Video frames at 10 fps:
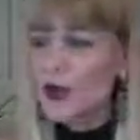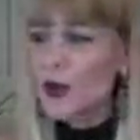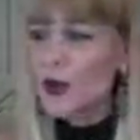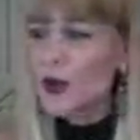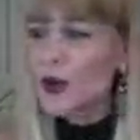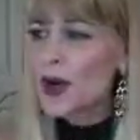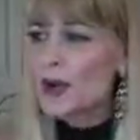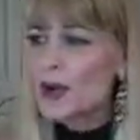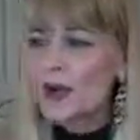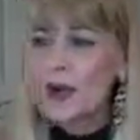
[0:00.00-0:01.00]
or
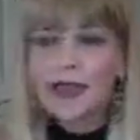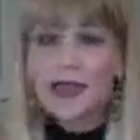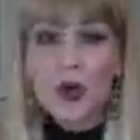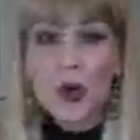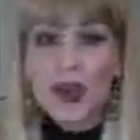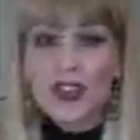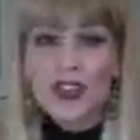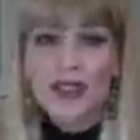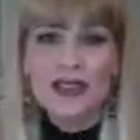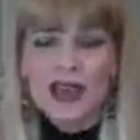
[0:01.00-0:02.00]
maybe it's a question
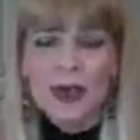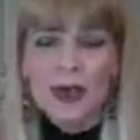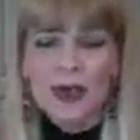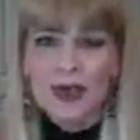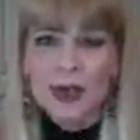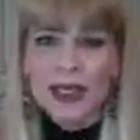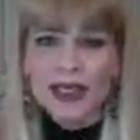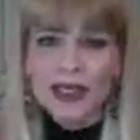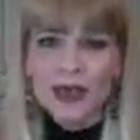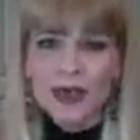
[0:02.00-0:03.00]
that's come up on Product
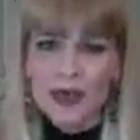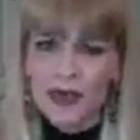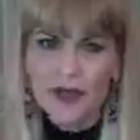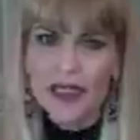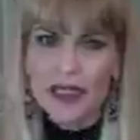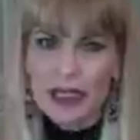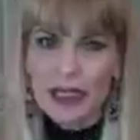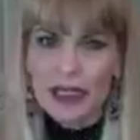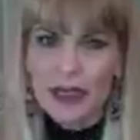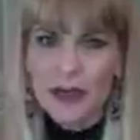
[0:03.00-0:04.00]
Central that everybody's
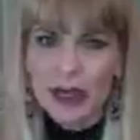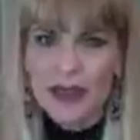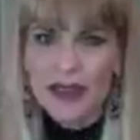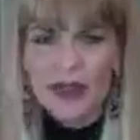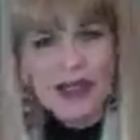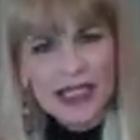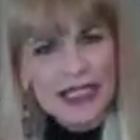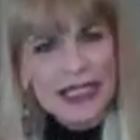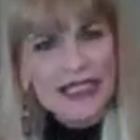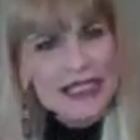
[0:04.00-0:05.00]
talking about and we kind of
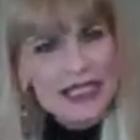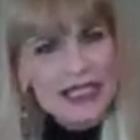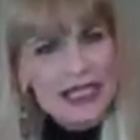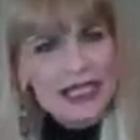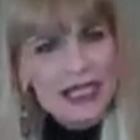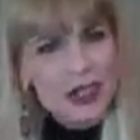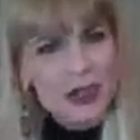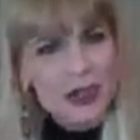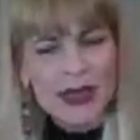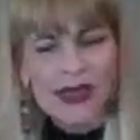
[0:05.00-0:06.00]
need to discuss and
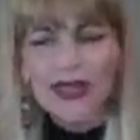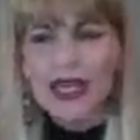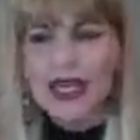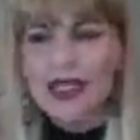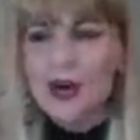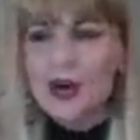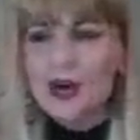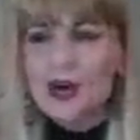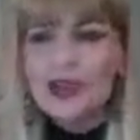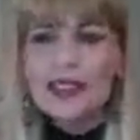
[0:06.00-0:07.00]
learn about that. Or
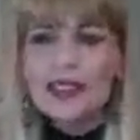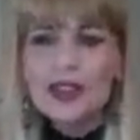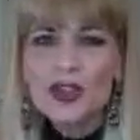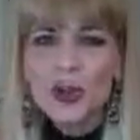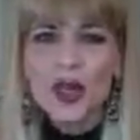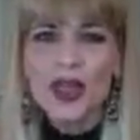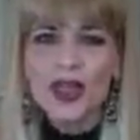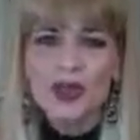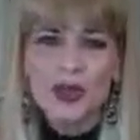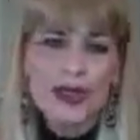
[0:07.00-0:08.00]
maybe it's a new
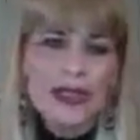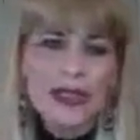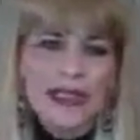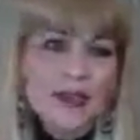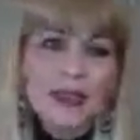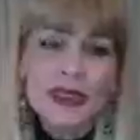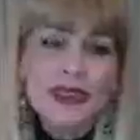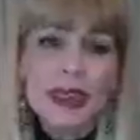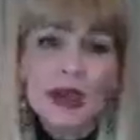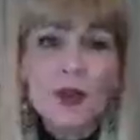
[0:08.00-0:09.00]
product or
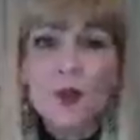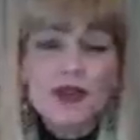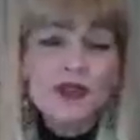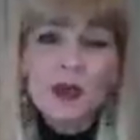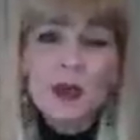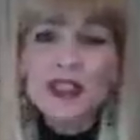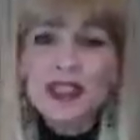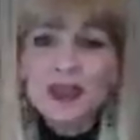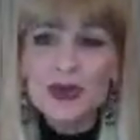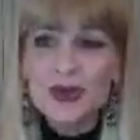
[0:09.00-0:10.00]
simply a different way to
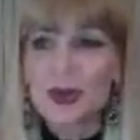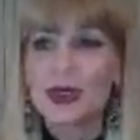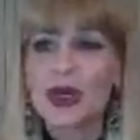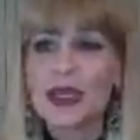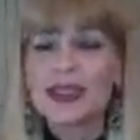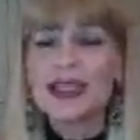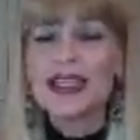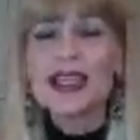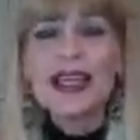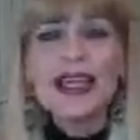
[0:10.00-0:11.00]
use a product.
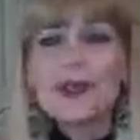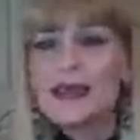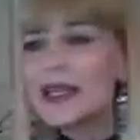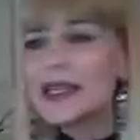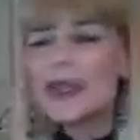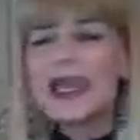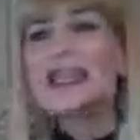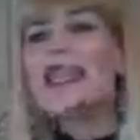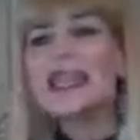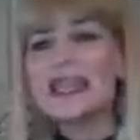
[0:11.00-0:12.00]
It could be
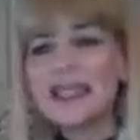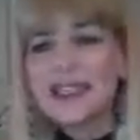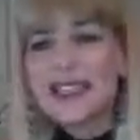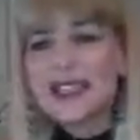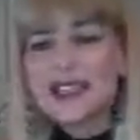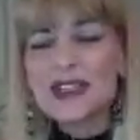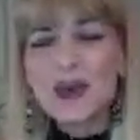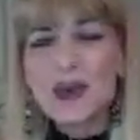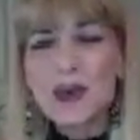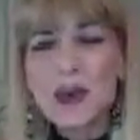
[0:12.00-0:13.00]
anything.
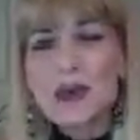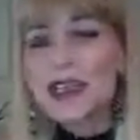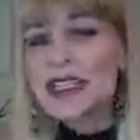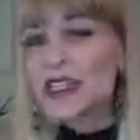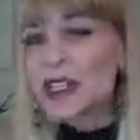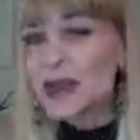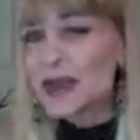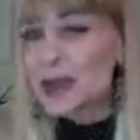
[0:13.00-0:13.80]
So what we're going to talk about